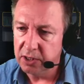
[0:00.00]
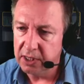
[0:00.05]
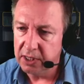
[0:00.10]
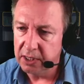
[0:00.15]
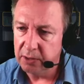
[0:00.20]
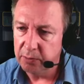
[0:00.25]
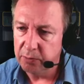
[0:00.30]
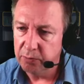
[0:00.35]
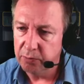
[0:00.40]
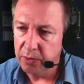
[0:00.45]

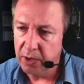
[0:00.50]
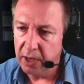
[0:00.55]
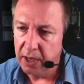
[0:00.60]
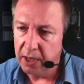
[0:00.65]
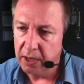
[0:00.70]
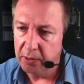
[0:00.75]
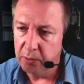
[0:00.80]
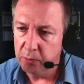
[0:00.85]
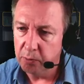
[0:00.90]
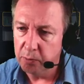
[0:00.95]
the
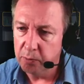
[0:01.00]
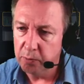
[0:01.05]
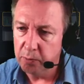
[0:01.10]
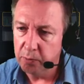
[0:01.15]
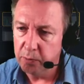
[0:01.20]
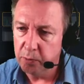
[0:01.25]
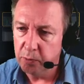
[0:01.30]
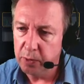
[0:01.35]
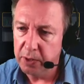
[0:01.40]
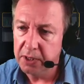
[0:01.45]

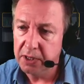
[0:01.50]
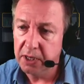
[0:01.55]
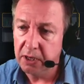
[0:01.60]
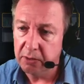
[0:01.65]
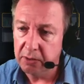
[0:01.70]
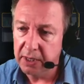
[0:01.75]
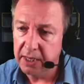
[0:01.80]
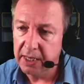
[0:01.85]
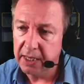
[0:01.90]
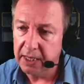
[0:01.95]

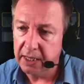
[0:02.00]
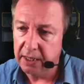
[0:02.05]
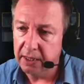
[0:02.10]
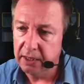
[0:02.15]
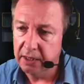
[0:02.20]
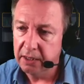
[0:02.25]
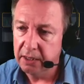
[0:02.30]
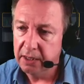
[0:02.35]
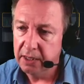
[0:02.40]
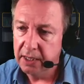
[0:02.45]
window
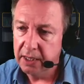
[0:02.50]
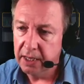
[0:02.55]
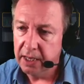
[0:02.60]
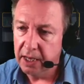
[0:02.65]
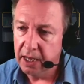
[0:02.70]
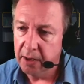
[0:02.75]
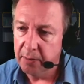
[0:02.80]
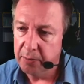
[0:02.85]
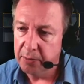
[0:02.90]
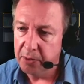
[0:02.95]
here
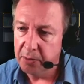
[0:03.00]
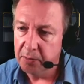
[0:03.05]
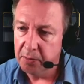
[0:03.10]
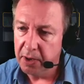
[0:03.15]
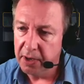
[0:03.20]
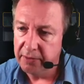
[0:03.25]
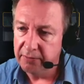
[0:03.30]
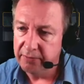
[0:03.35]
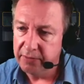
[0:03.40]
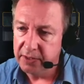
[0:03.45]
that
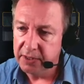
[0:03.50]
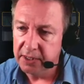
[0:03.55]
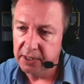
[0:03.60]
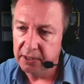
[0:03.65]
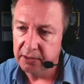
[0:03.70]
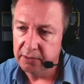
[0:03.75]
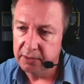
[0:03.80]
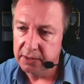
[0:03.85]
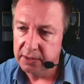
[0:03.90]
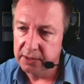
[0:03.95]
my
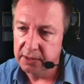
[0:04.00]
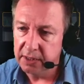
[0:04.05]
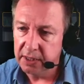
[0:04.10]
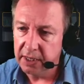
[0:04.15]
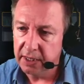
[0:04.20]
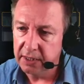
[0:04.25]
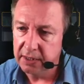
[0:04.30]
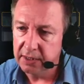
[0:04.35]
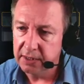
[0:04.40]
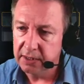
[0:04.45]
video is
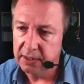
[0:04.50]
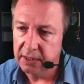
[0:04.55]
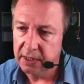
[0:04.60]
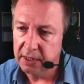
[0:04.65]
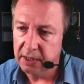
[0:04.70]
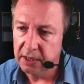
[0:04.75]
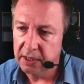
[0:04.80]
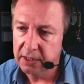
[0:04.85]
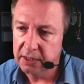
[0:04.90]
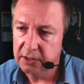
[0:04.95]
selected.
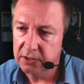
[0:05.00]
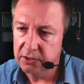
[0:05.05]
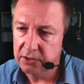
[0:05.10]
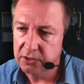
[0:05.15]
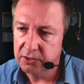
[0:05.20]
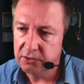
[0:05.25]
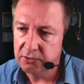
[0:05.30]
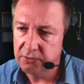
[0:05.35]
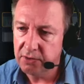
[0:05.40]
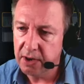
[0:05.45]
And I could
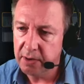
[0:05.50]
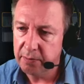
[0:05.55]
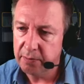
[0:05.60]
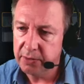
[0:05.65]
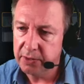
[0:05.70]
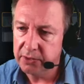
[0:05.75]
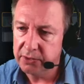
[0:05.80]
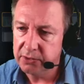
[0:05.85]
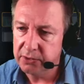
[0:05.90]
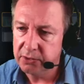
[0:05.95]
just grab
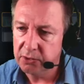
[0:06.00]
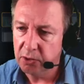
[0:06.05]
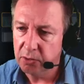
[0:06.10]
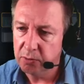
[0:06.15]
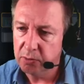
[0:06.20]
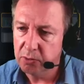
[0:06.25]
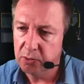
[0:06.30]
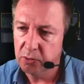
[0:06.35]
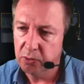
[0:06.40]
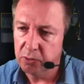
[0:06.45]
this top
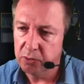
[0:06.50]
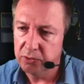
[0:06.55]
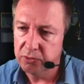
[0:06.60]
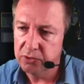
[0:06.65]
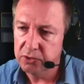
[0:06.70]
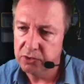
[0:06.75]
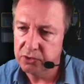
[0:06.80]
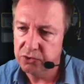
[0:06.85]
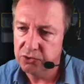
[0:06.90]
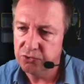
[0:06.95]
corner and
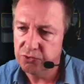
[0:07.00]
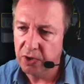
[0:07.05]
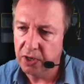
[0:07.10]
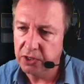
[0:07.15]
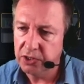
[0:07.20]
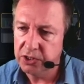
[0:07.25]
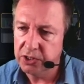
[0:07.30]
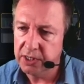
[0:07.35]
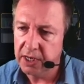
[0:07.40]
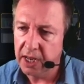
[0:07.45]
just
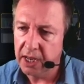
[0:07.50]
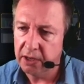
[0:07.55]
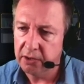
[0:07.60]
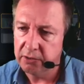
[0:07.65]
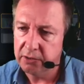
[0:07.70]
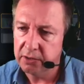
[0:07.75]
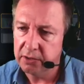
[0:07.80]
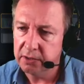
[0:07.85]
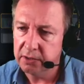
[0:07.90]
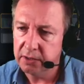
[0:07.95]
stretch it
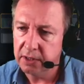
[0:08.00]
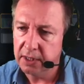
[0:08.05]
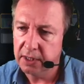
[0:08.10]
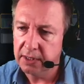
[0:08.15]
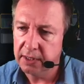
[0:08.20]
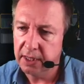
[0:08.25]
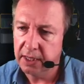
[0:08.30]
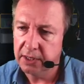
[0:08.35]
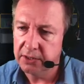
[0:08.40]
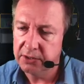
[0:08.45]
out
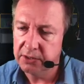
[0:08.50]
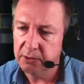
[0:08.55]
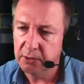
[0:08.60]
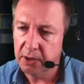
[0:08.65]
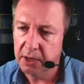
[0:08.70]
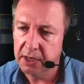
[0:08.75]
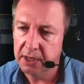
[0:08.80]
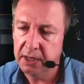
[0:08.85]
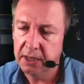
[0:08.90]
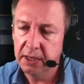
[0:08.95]
like that, so
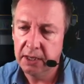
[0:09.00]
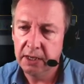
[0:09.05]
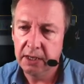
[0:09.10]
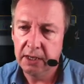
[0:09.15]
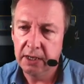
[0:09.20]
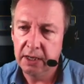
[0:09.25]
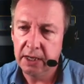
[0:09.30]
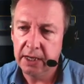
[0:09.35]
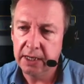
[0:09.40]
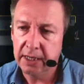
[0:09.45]
I
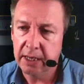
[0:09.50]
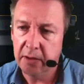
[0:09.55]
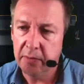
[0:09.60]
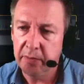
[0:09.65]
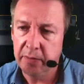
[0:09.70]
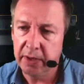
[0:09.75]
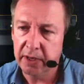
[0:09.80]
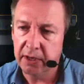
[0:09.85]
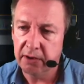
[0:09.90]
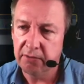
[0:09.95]

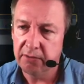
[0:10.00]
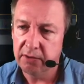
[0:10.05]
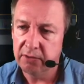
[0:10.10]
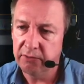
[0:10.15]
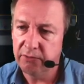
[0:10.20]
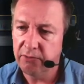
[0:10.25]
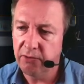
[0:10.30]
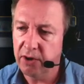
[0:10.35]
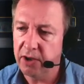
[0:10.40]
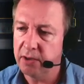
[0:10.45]
get bigger in
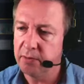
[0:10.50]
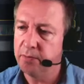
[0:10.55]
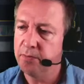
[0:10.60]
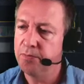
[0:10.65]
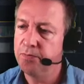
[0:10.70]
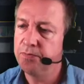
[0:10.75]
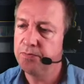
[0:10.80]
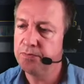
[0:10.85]
frame,